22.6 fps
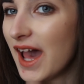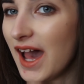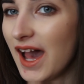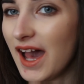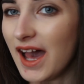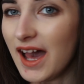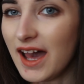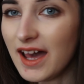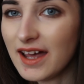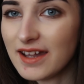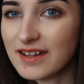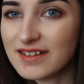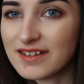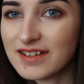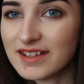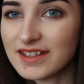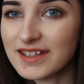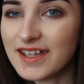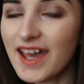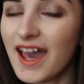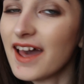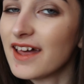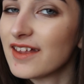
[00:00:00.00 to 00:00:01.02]
and
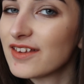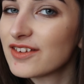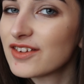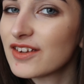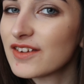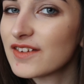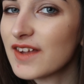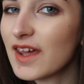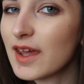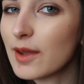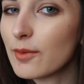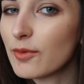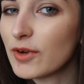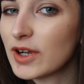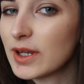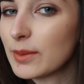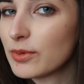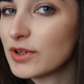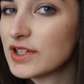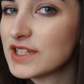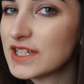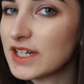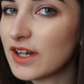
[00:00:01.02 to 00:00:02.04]
yeah, it's just a really
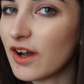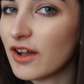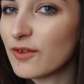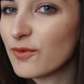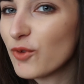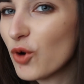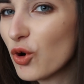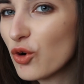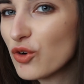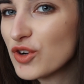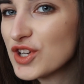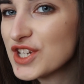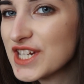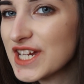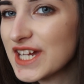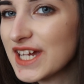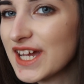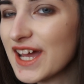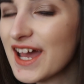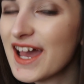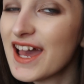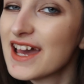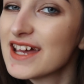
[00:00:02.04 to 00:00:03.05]
pretty kind of
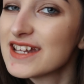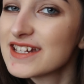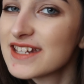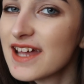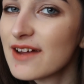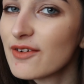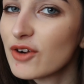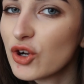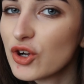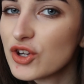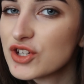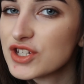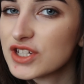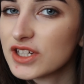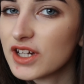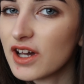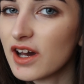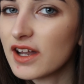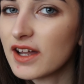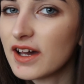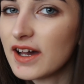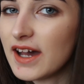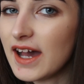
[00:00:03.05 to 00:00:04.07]
orangey terracotta
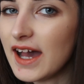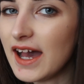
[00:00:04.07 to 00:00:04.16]
colour,